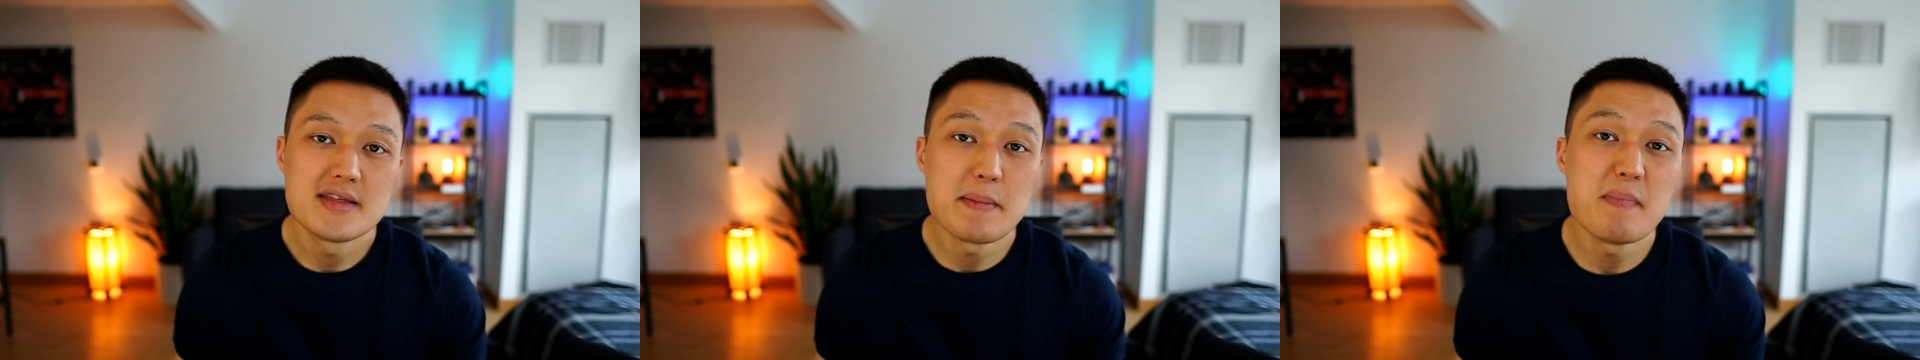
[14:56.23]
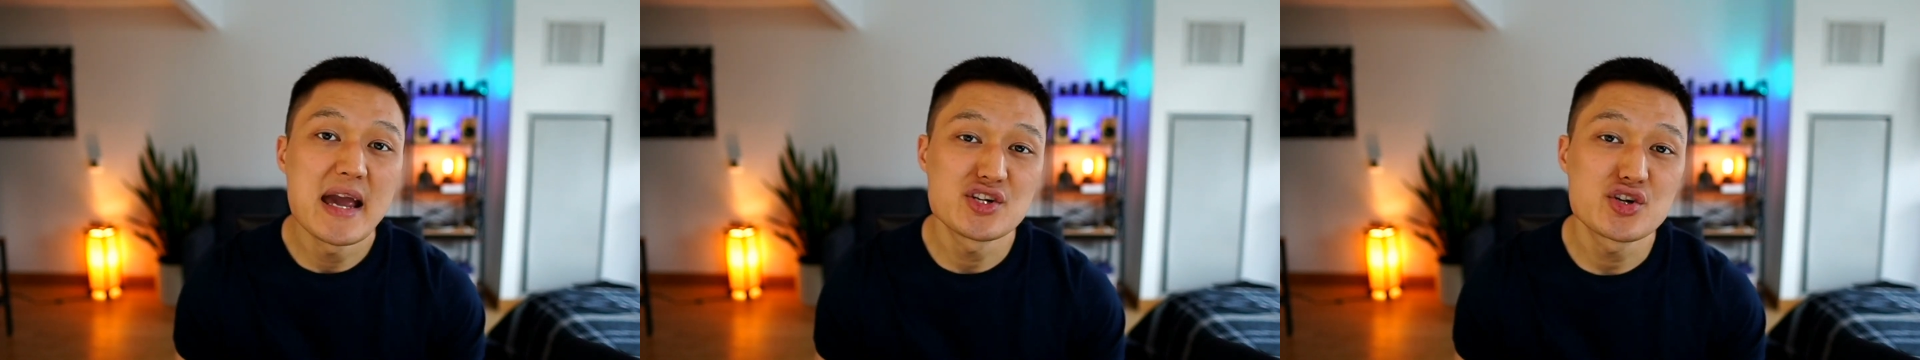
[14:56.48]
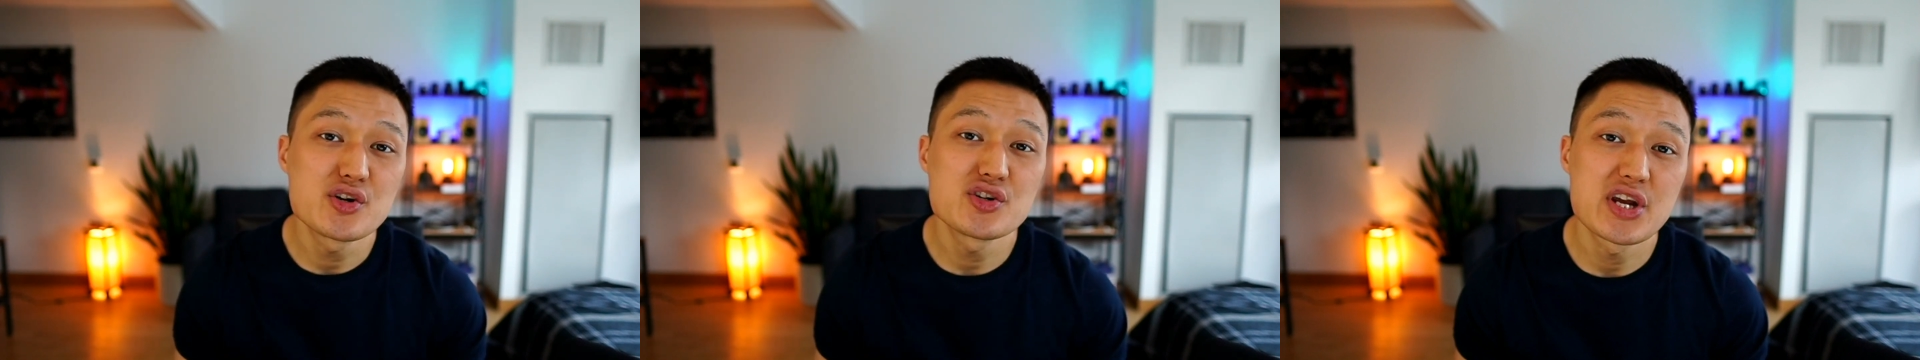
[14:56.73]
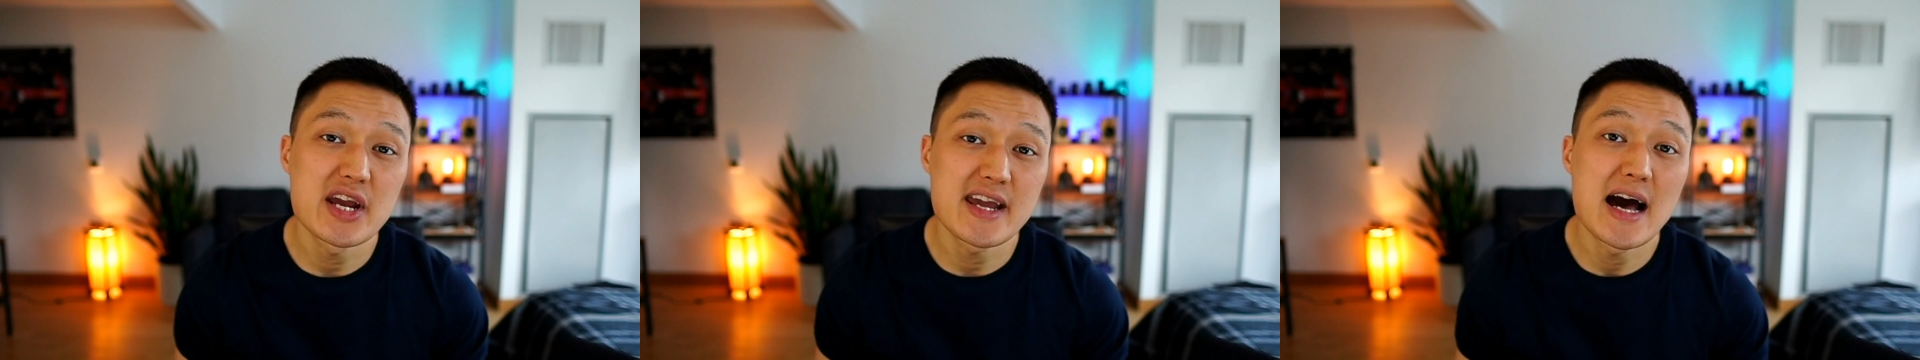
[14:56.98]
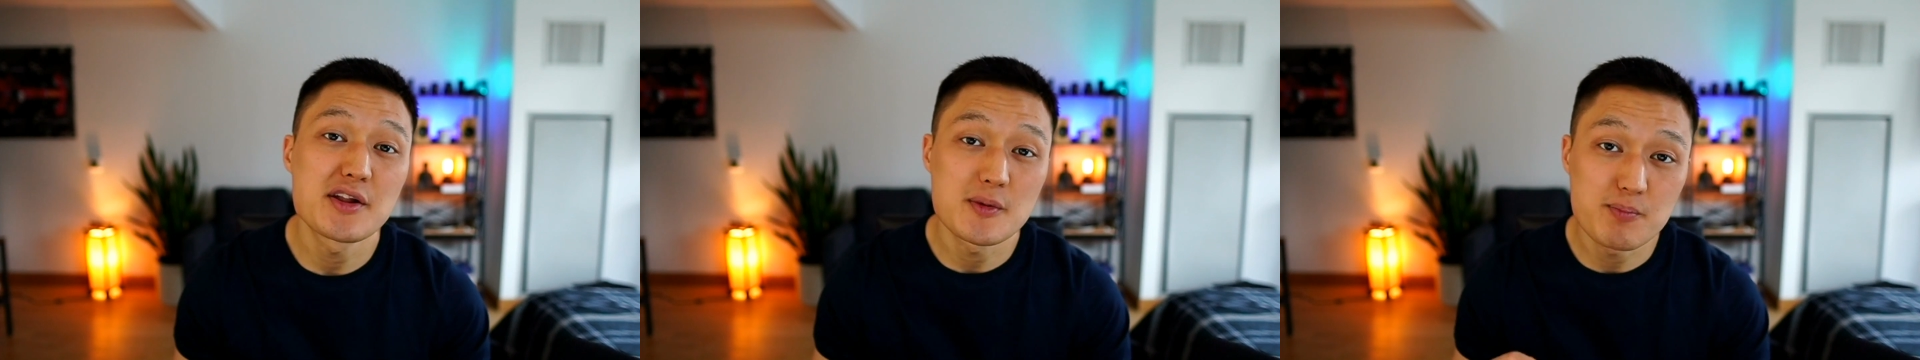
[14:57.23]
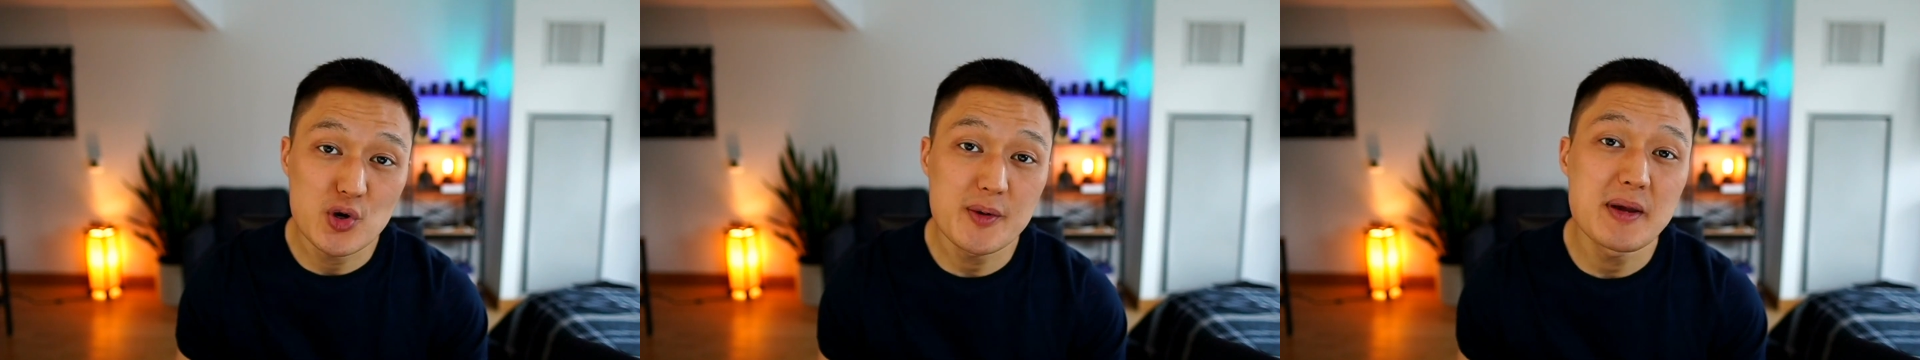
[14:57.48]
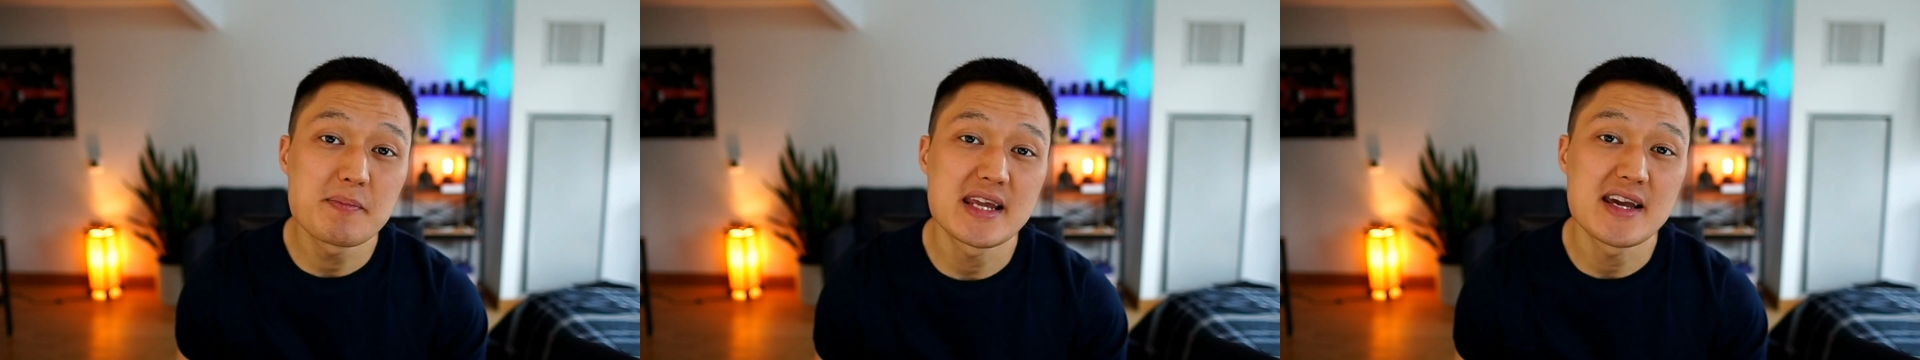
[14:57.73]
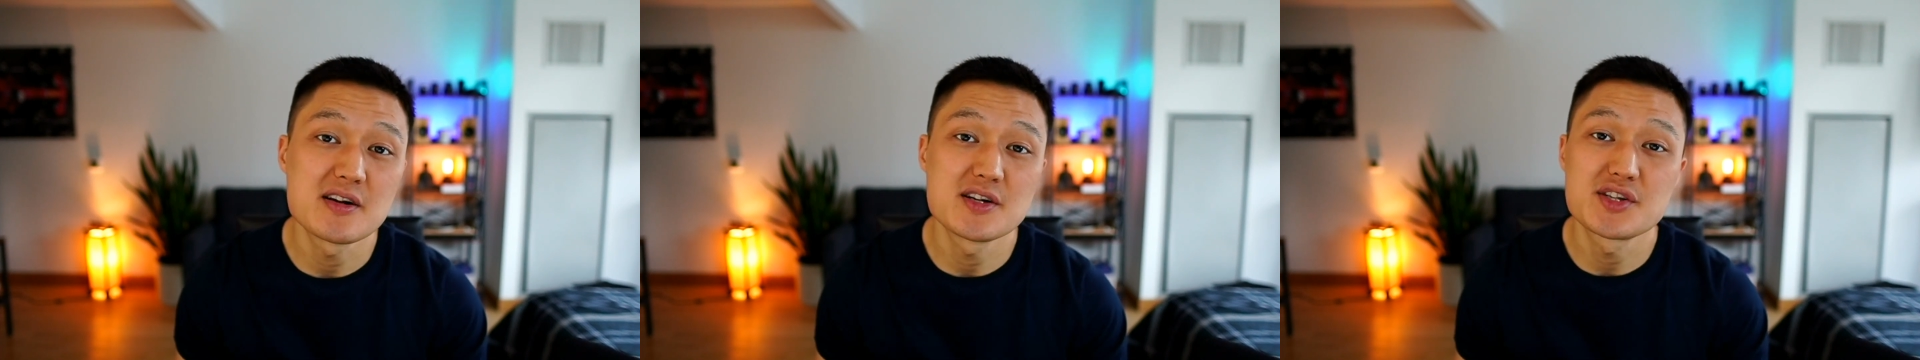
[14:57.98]
then make sure you check out the premium
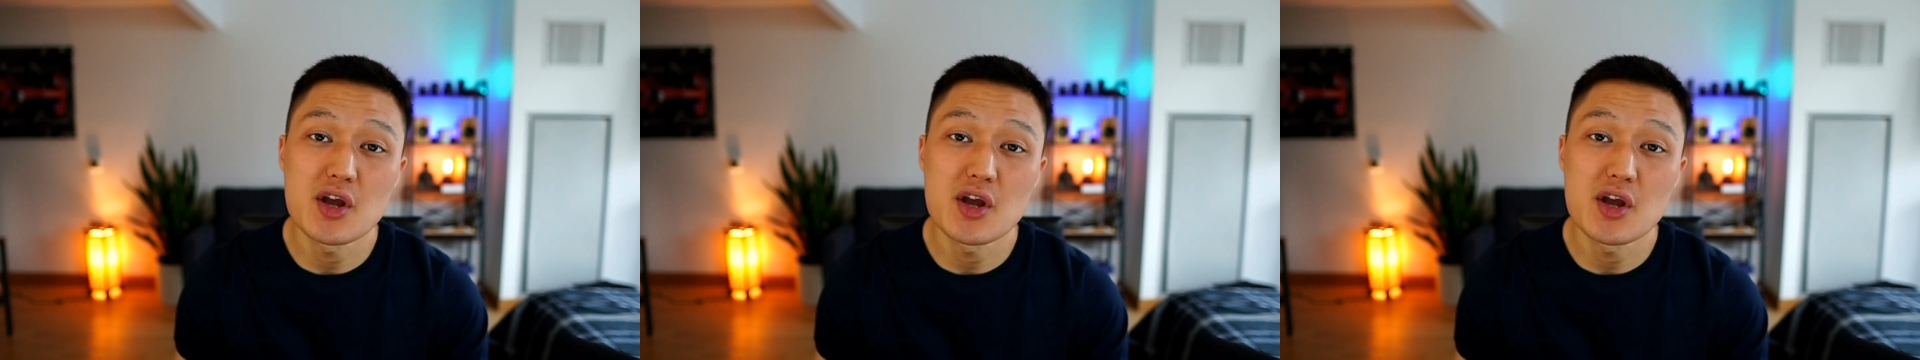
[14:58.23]
tiers